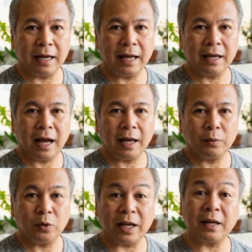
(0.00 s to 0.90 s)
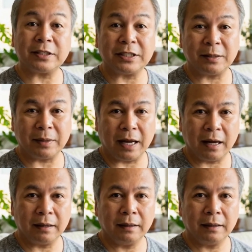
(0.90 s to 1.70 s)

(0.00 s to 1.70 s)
and hypocalcemia.